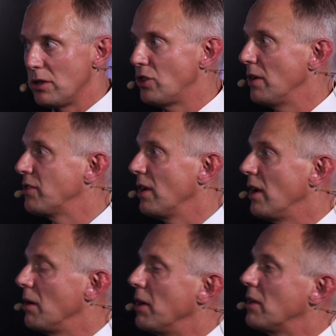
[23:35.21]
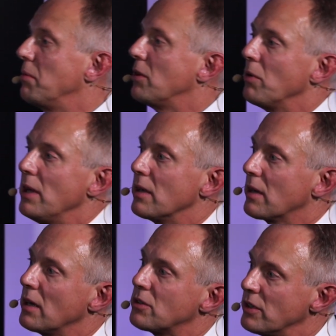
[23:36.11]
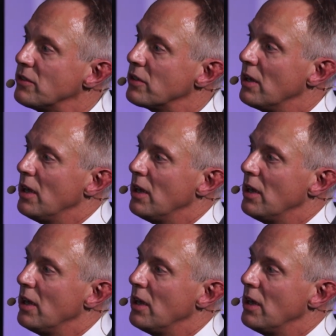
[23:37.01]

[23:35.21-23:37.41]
It shifts a little bit between the countries,